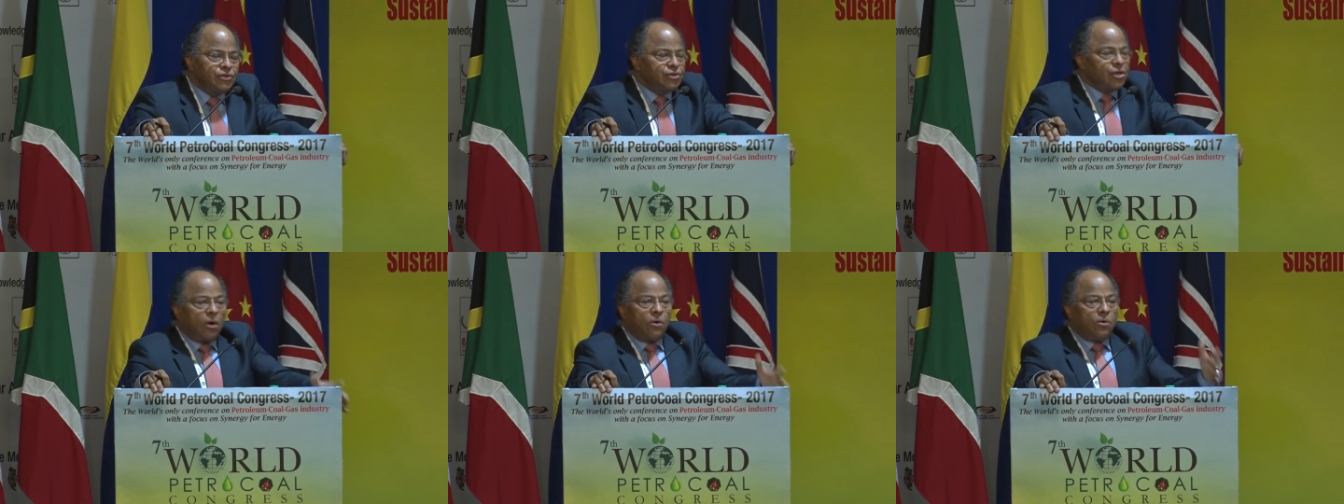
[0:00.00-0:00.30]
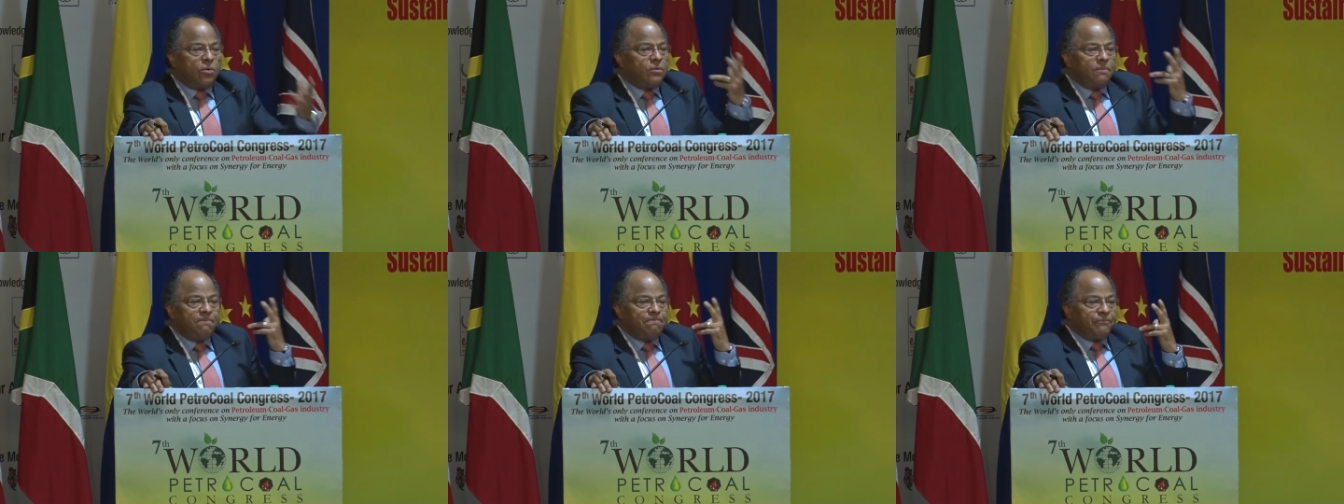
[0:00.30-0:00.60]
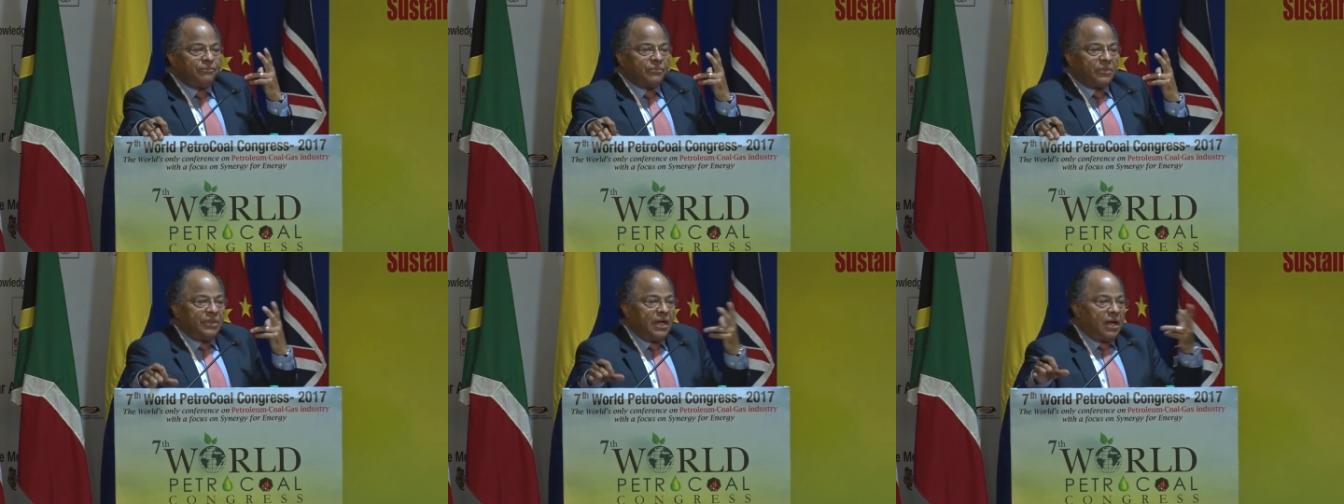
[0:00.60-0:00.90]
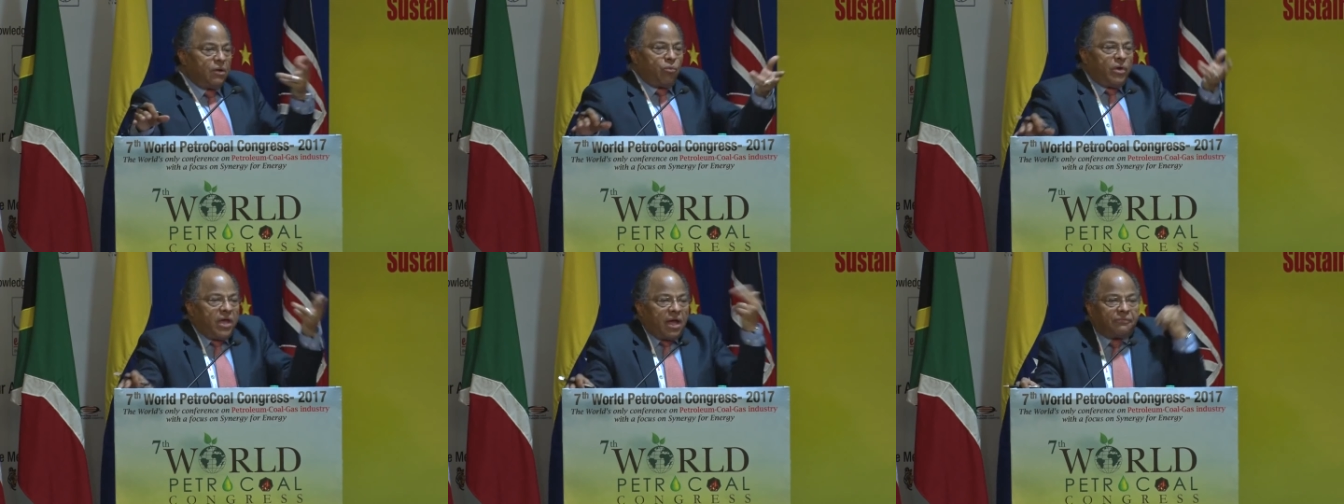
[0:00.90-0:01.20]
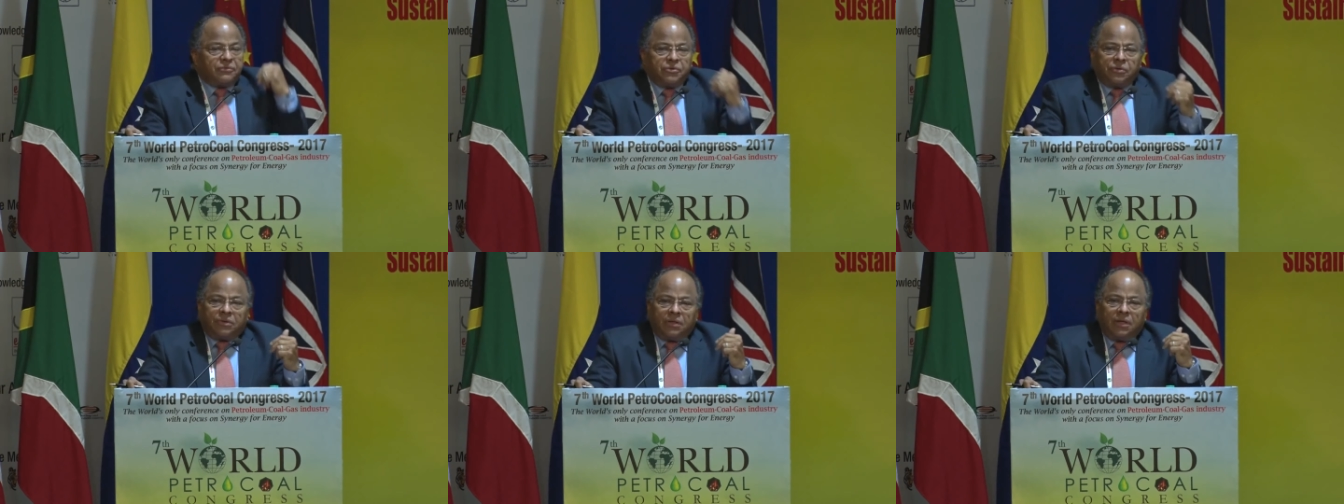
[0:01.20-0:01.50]
So then we
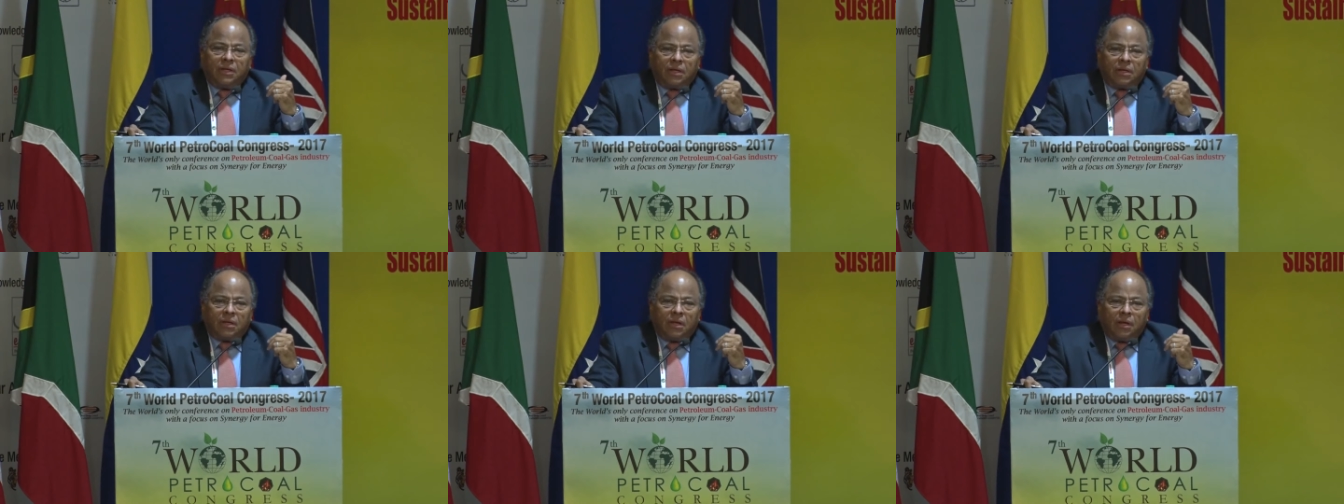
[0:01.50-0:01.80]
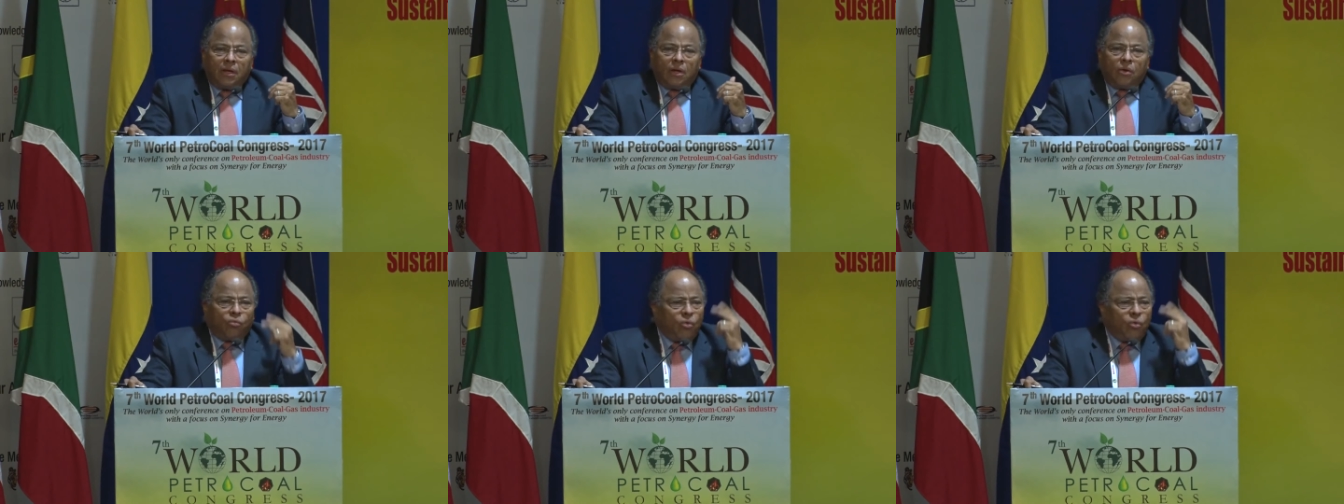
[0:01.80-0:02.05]
have to think,